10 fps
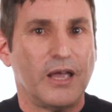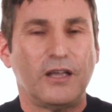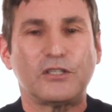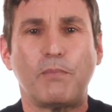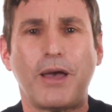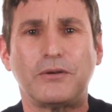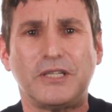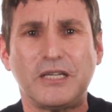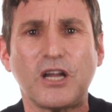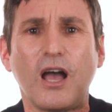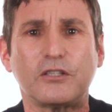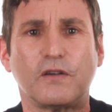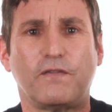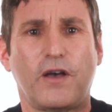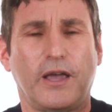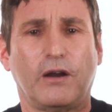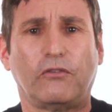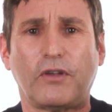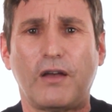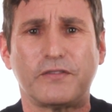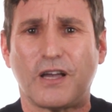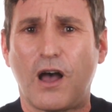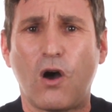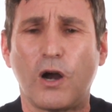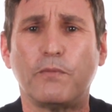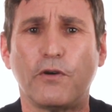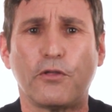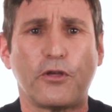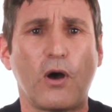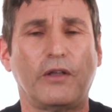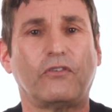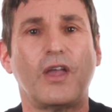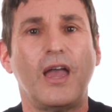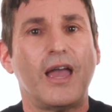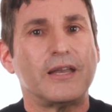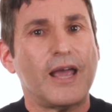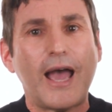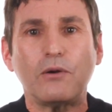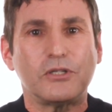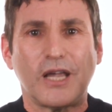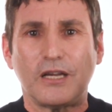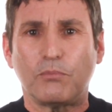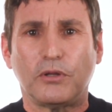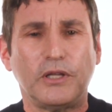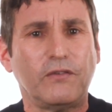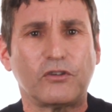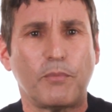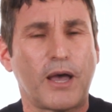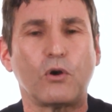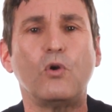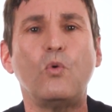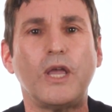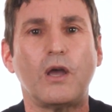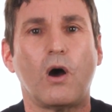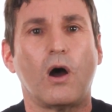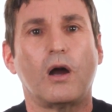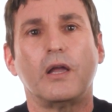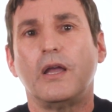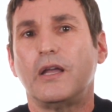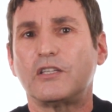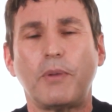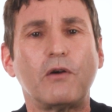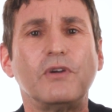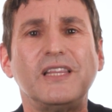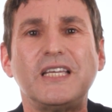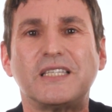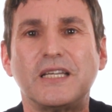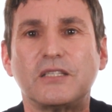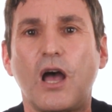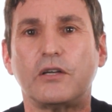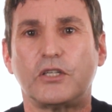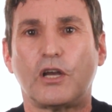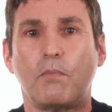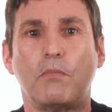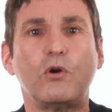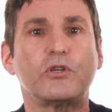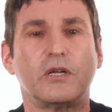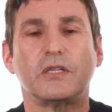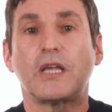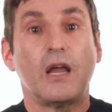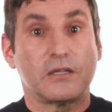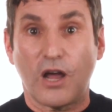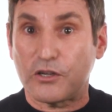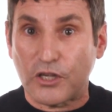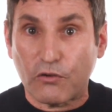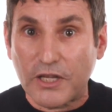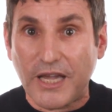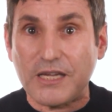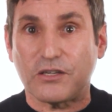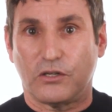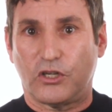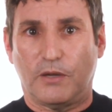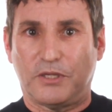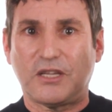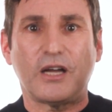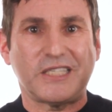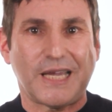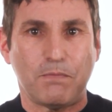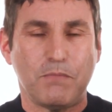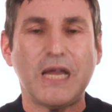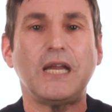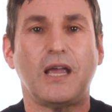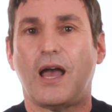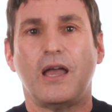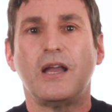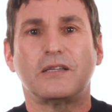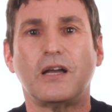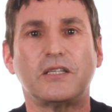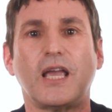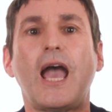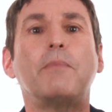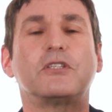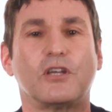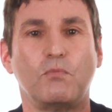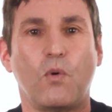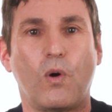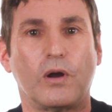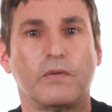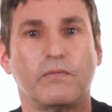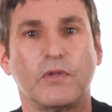It's about detoxifying ourselves of harmful thoughts and outdated beliefs about who we are. It's about releasing toxic emotions, toxic relationships, toxic media, toxic habits, and more.